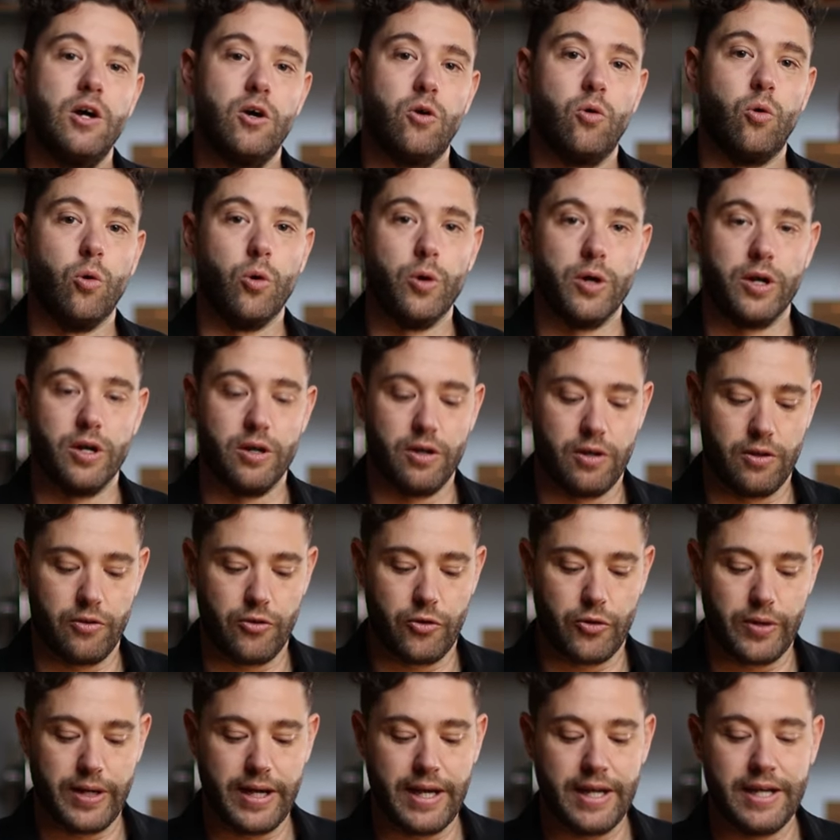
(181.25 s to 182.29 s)
1/4,
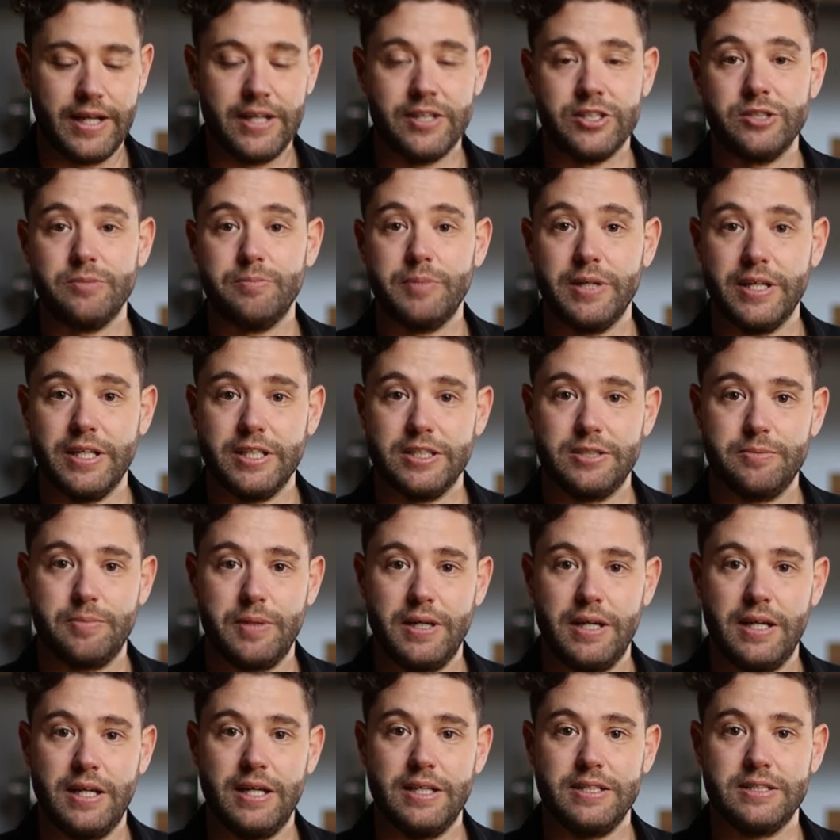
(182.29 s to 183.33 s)
3/8 inch
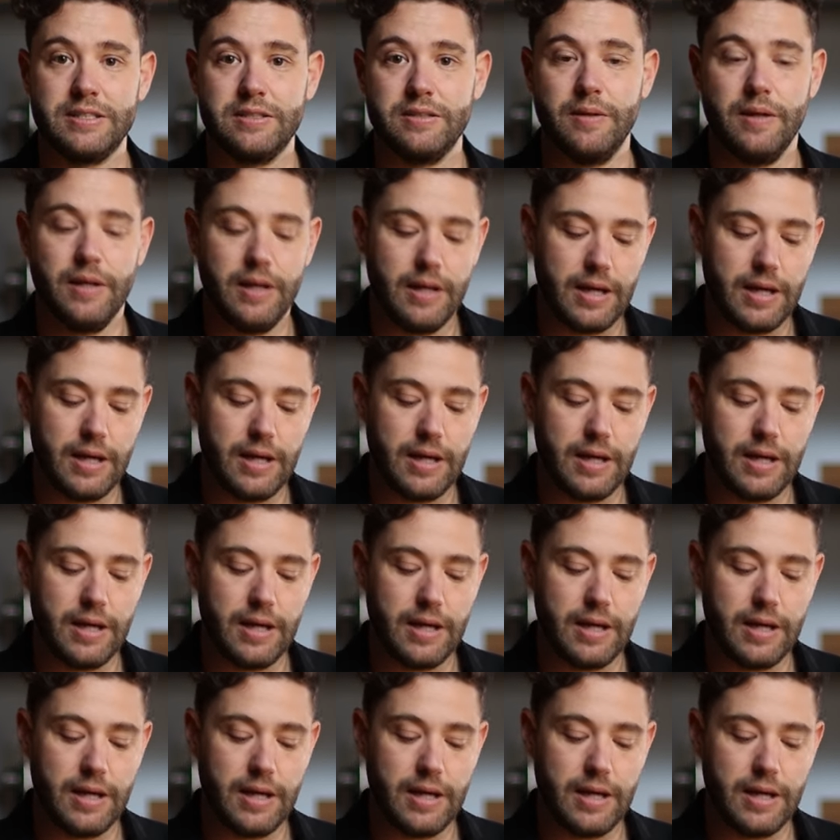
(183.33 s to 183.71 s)
BSPs,